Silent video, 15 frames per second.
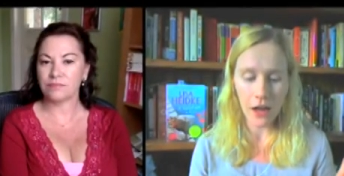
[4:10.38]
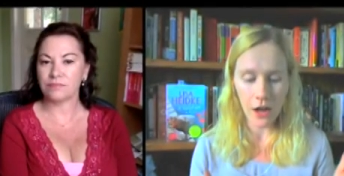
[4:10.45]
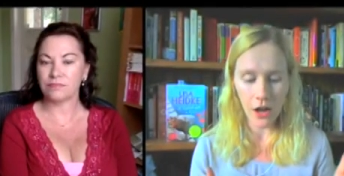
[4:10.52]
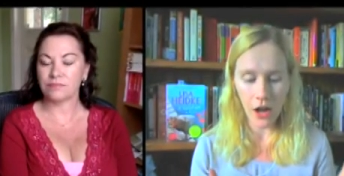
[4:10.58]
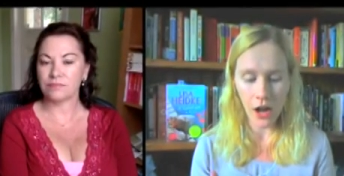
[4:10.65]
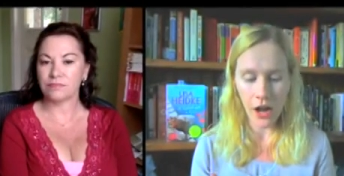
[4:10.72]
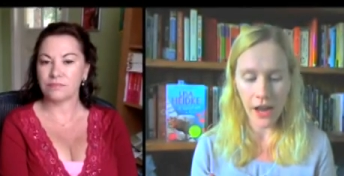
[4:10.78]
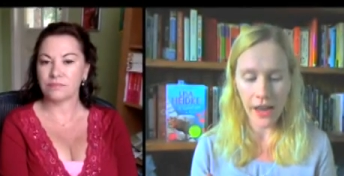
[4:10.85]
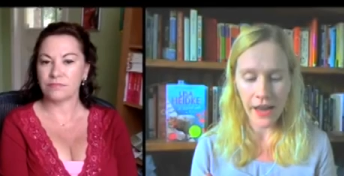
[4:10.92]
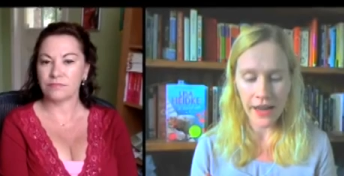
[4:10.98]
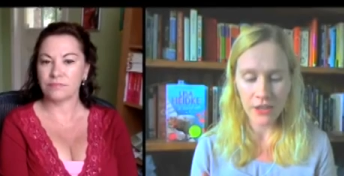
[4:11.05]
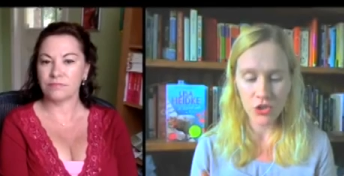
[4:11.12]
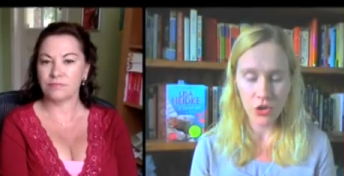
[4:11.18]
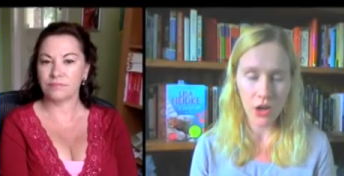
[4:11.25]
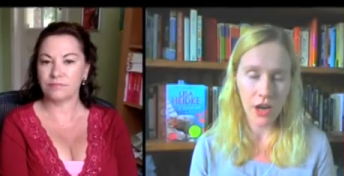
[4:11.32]
Speaker 1: I
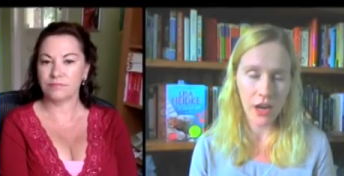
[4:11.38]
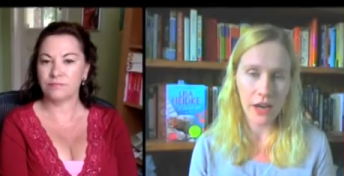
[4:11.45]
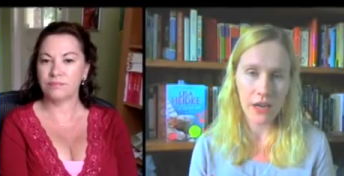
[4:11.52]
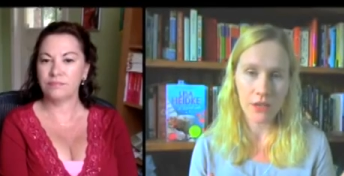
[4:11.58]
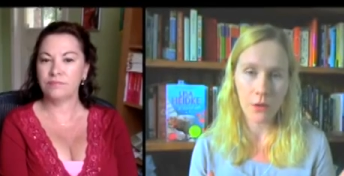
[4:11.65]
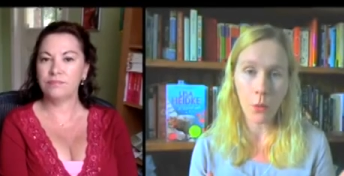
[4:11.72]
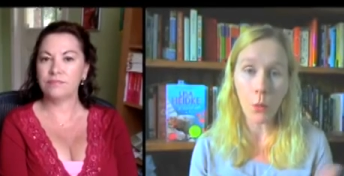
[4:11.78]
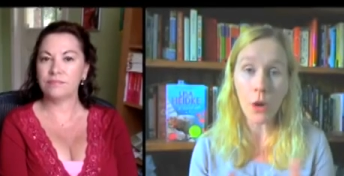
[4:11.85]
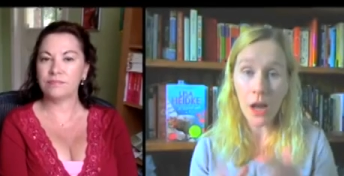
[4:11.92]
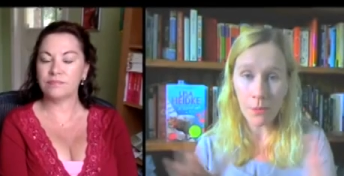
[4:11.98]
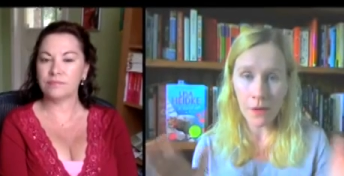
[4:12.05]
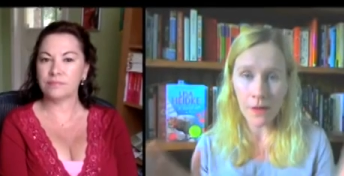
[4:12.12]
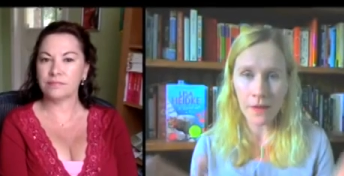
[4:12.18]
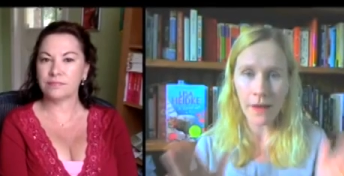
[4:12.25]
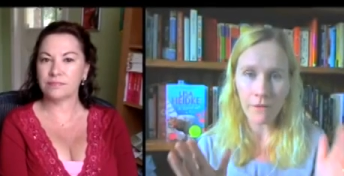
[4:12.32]
try when
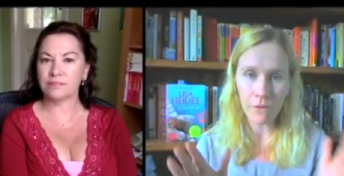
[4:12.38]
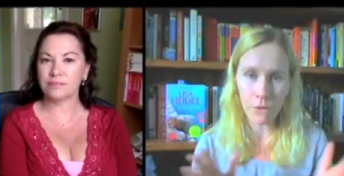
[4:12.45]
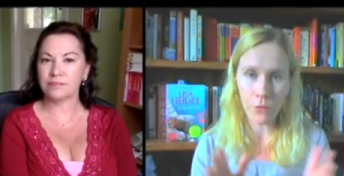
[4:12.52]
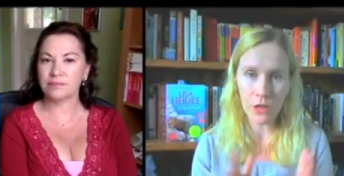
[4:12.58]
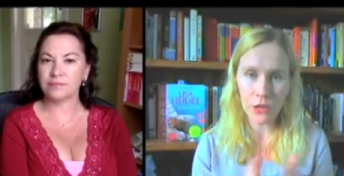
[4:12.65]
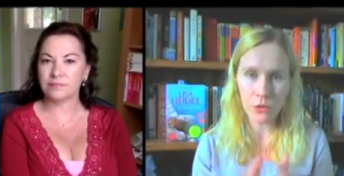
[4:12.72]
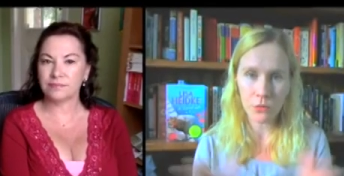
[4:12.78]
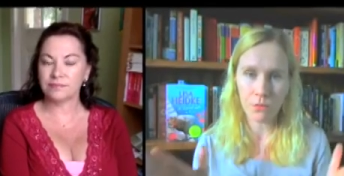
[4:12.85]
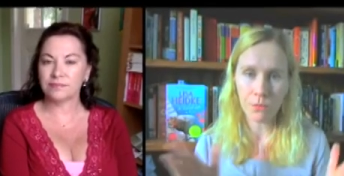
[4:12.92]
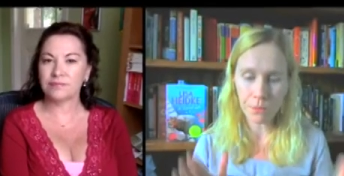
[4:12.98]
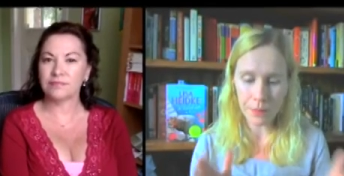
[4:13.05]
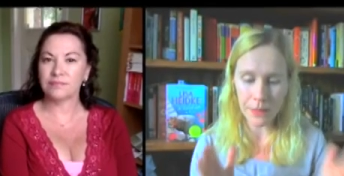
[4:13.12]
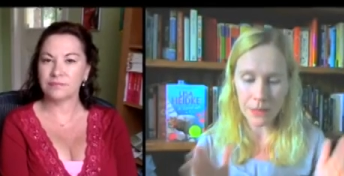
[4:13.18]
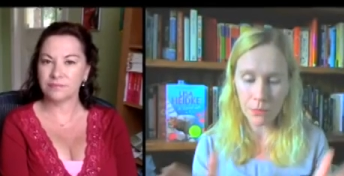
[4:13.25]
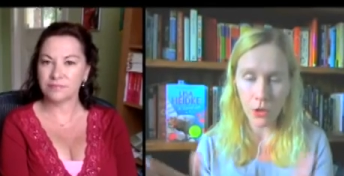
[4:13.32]
I'm have really
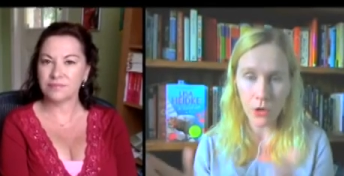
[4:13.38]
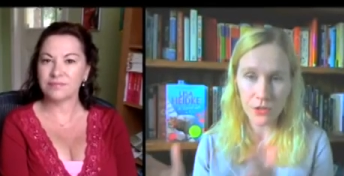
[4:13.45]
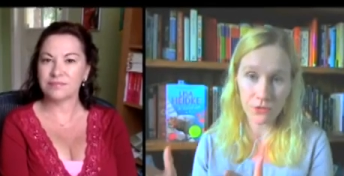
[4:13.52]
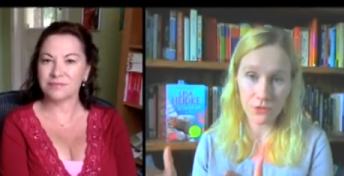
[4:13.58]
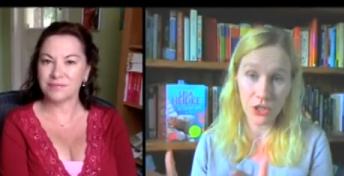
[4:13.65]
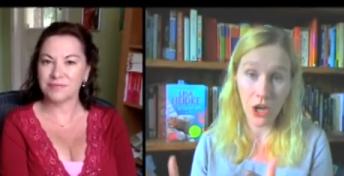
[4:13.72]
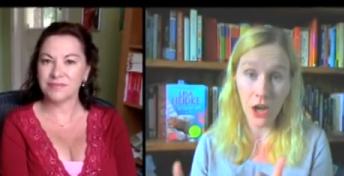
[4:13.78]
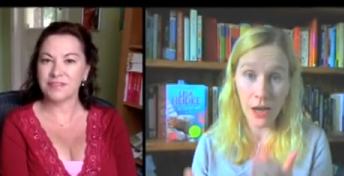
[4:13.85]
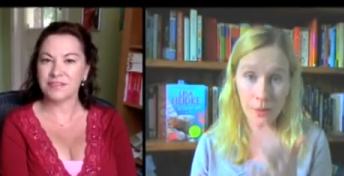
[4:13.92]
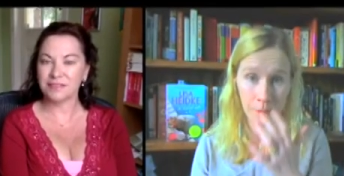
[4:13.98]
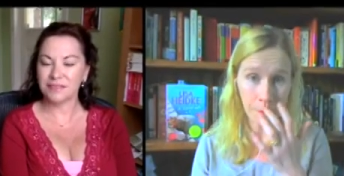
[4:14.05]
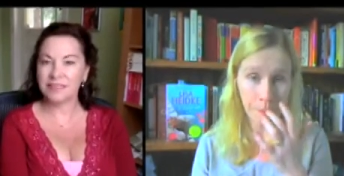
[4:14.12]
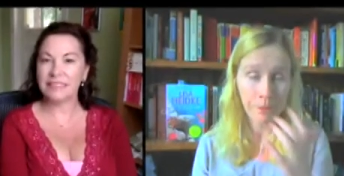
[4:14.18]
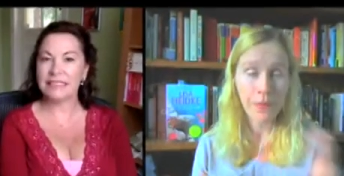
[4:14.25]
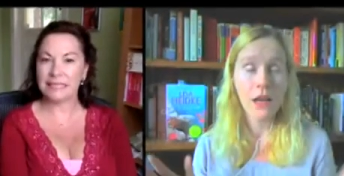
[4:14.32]
big blocks of
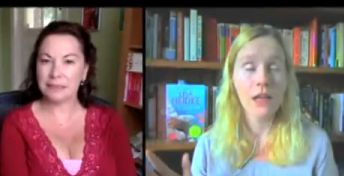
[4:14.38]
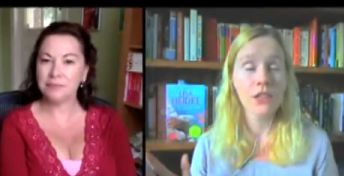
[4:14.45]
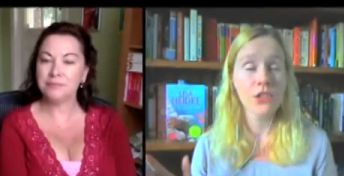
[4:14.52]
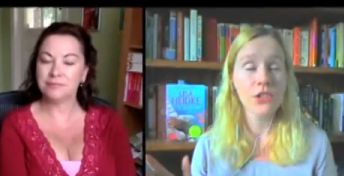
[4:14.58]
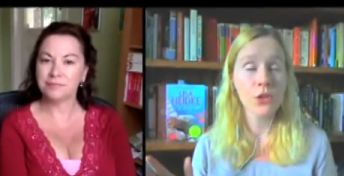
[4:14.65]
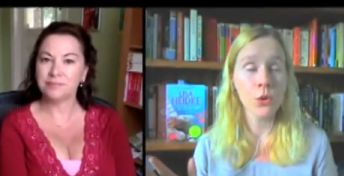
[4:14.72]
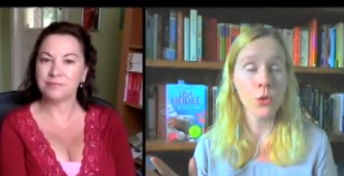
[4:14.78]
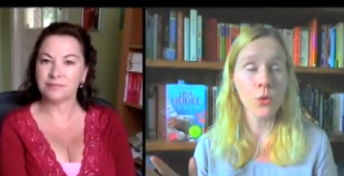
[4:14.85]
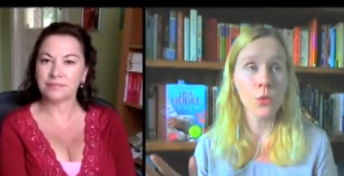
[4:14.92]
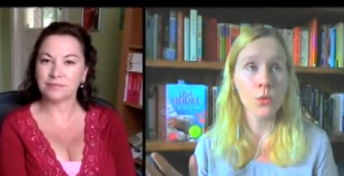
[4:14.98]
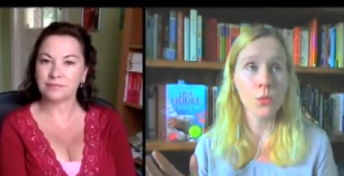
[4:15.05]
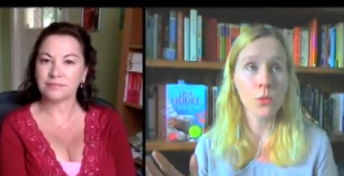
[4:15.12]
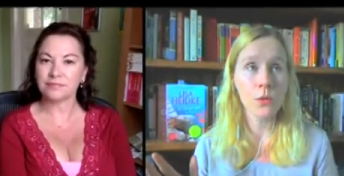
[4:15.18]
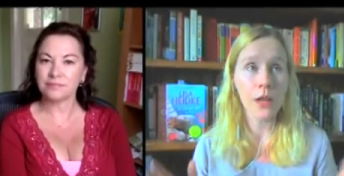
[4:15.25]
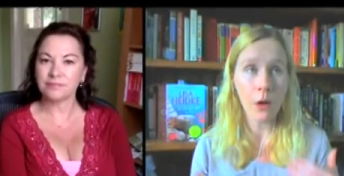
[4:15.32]
time yeah. to
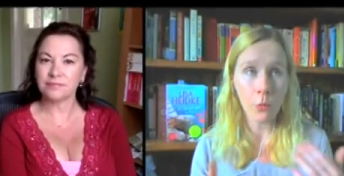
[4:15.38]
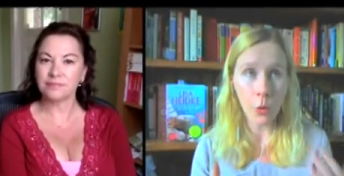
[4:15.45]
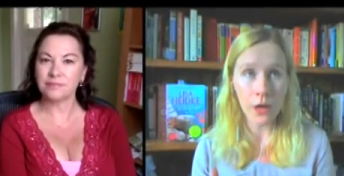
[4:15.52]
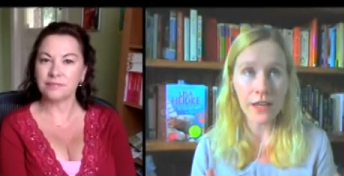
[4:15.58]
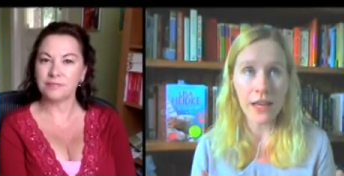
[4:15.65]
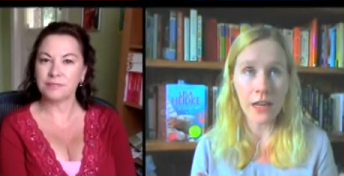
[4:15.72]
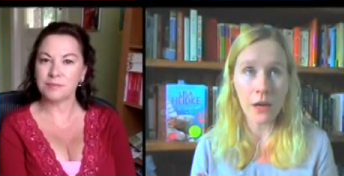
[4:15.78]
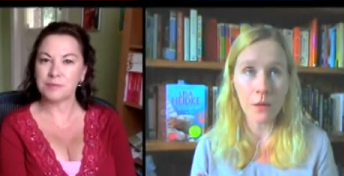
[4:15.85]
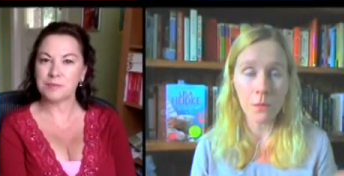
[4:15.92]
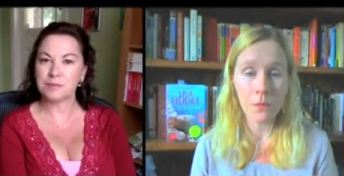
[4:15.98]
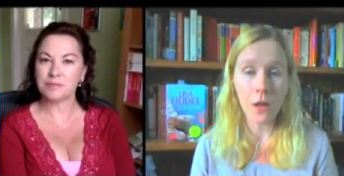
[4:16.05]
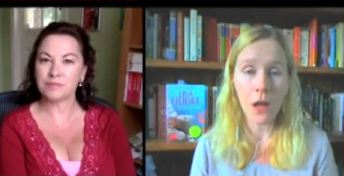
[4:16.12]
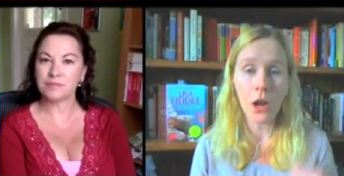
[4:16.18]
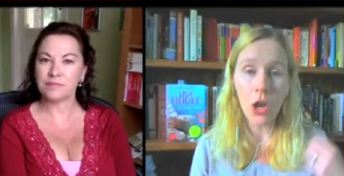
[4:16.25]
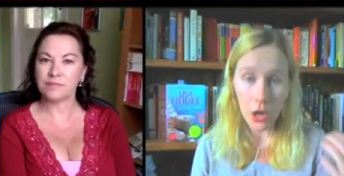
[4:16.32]
that I want to get a,
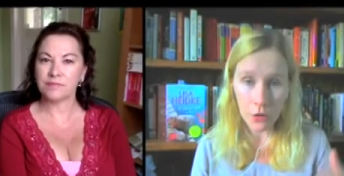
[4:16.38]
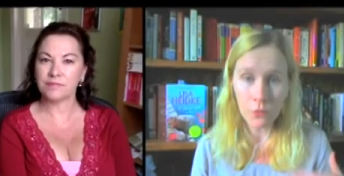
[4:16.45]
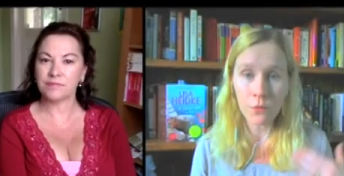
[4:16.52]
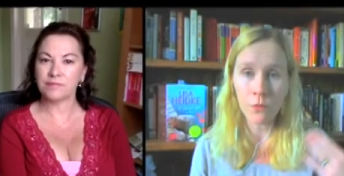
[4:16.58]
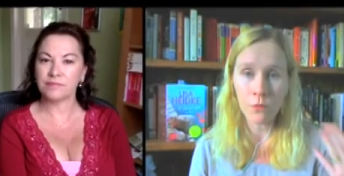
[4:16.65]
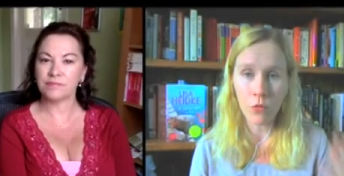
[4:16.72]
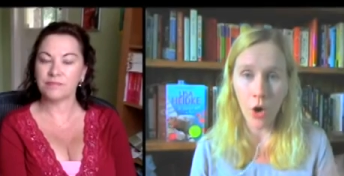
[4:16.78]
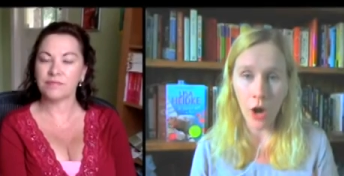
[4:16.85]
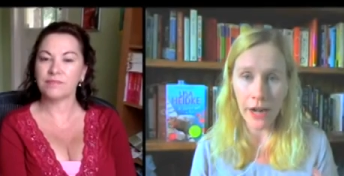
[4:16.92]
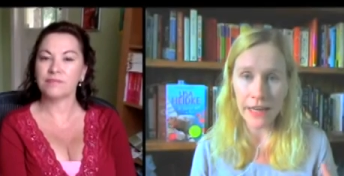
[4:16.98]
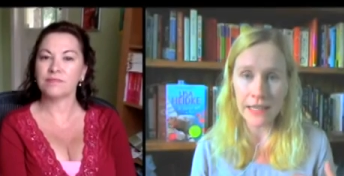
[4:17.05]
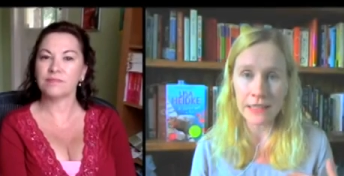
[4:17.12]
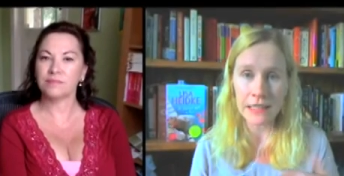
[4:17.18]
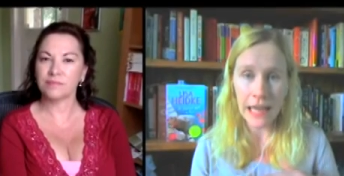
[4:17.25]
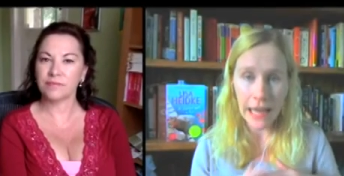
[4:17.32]
a lot of
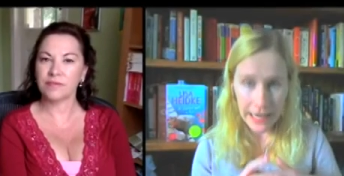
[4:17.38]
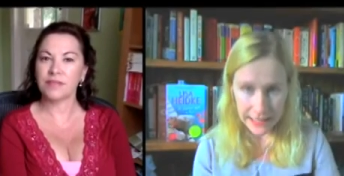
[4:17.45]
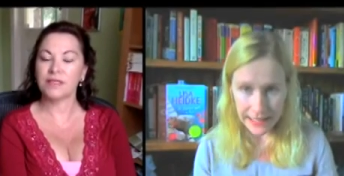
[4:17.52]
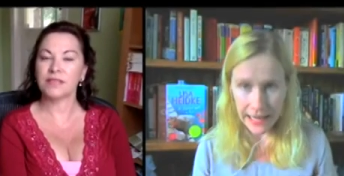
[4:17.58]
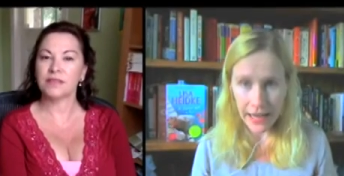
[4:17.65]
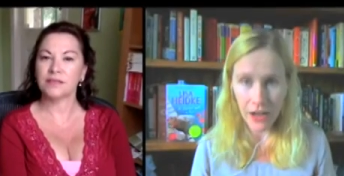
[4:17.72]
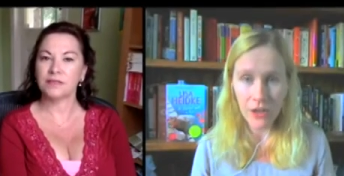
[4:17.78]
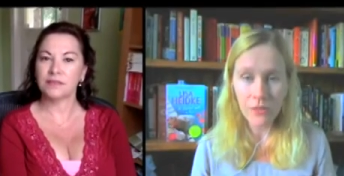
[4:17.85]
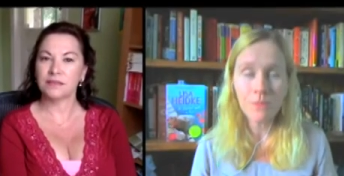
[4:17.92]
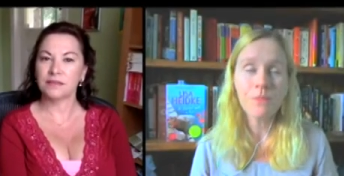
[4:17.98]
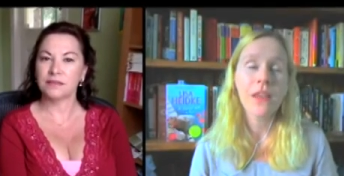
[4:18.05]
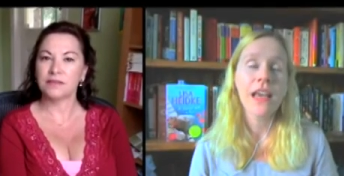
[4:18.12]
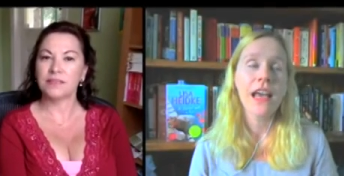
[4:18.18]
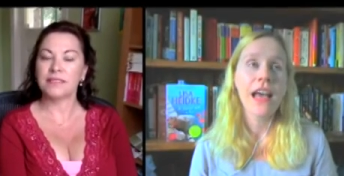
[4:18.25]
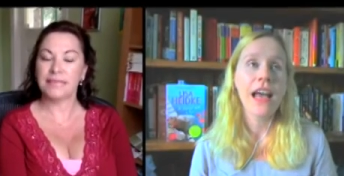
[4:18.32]
writing laid down.
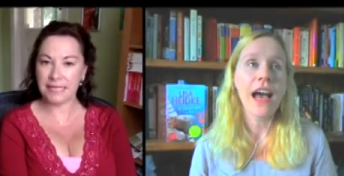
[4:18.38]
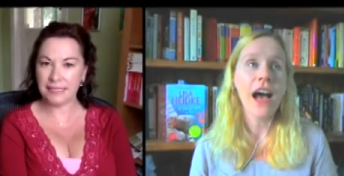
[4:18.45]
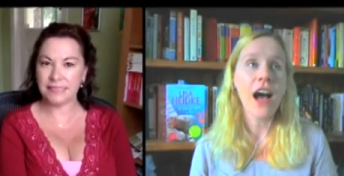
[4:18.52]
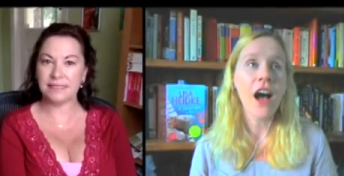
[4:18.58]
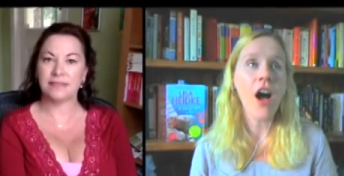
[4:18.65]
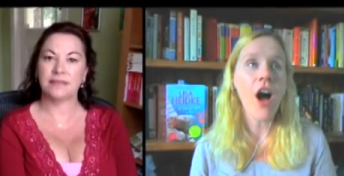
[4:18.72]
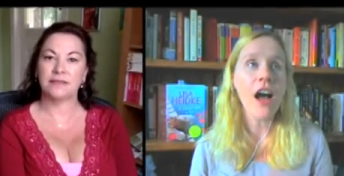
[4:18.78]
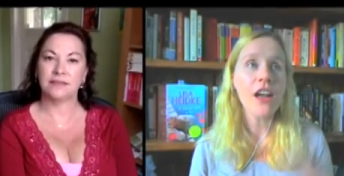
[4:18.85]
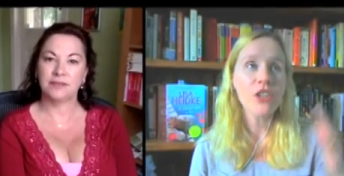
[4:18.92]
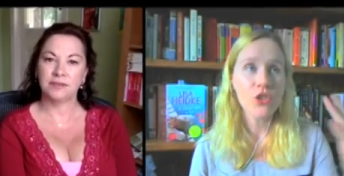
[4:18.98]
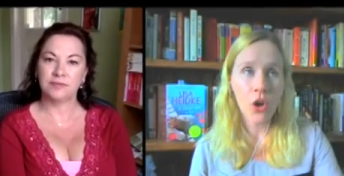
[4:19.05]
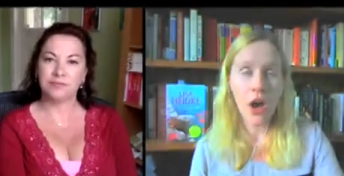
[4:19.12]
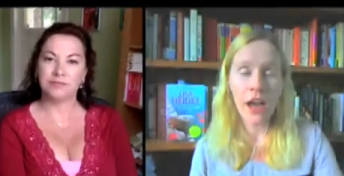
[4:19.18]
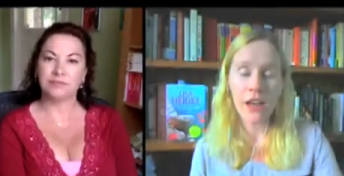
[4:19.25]
Uh, yes. Uh, I try